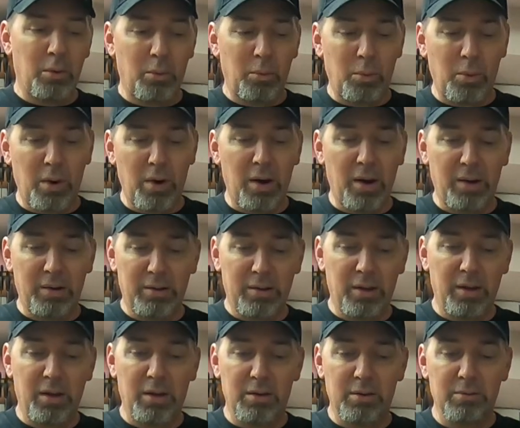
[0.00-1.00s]
What I
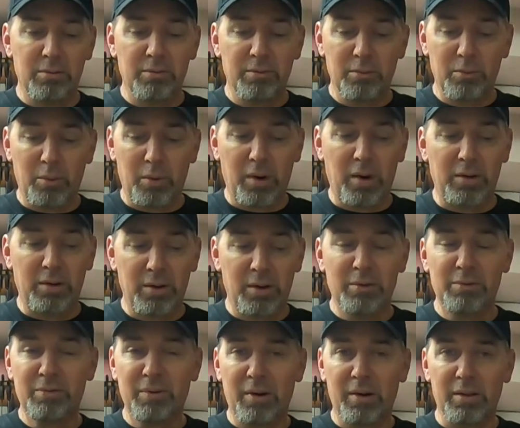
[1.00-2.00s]
did, when I
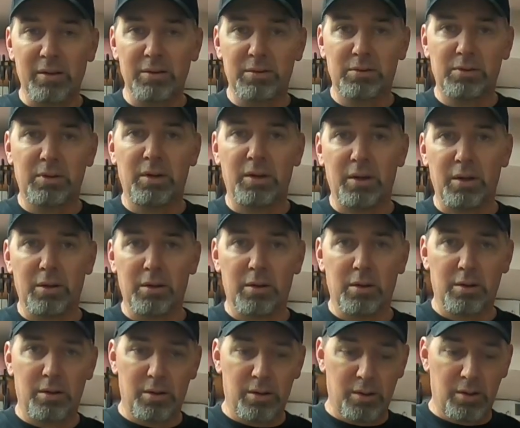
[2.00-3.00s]
did finally see it,
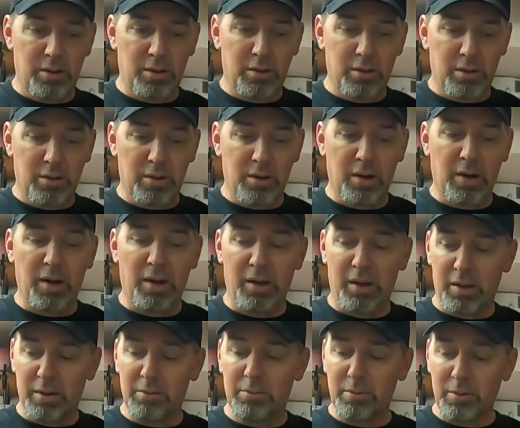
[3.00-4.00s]
I
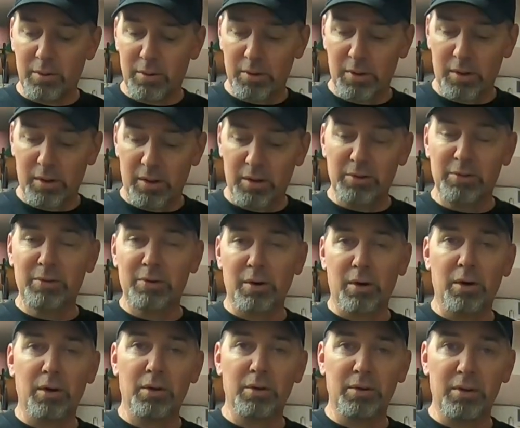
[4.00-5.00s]
had
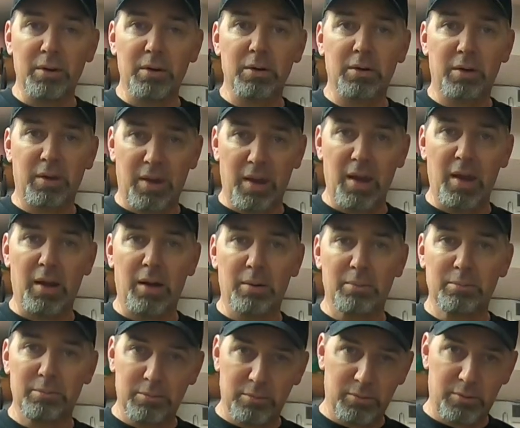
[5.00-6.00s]
installed the
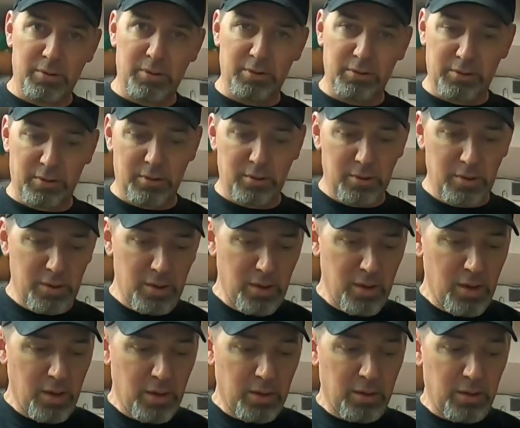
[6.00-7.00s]
cam just
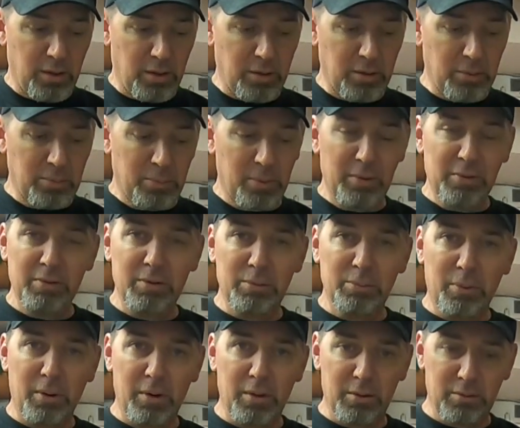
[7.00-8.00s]
in the previous
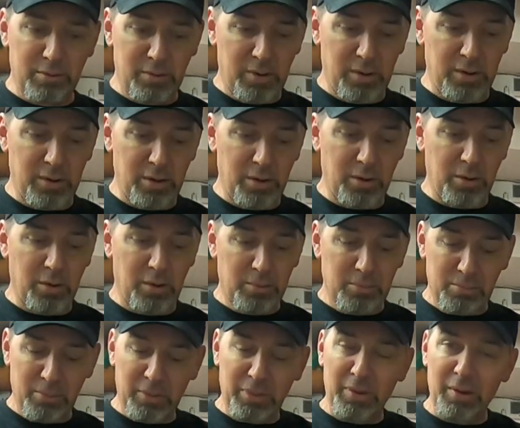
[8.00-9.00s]
part of the video,
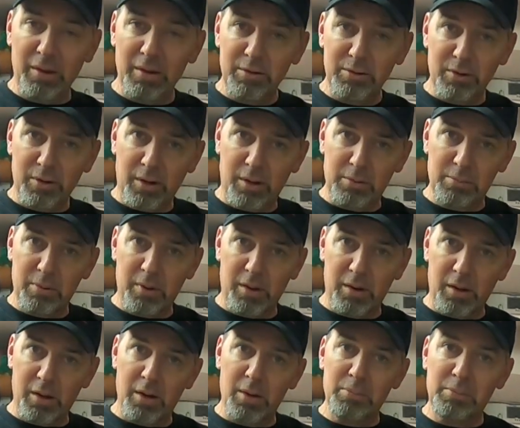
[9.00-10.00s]
but the engine had
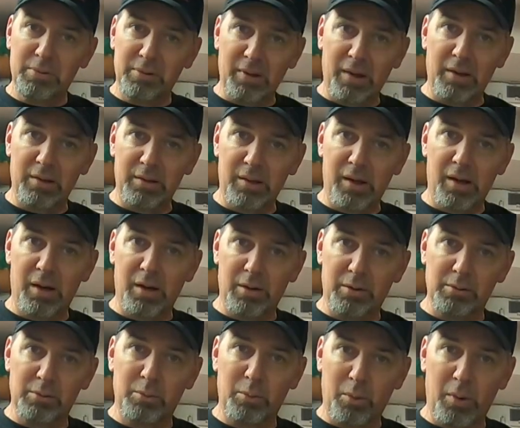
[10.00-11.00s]
been upside
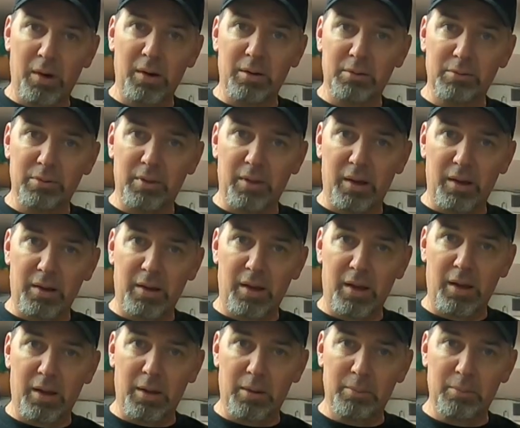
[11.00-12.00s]
down waiting for that
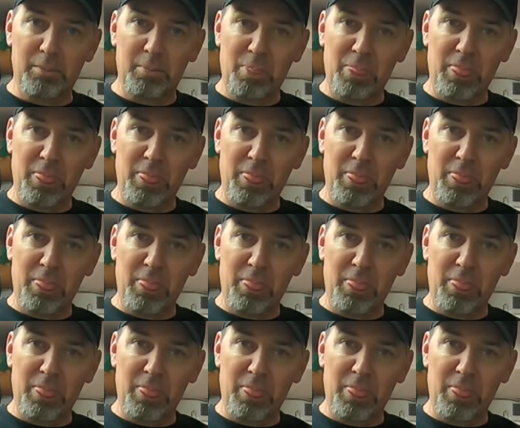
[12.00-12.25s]
cam.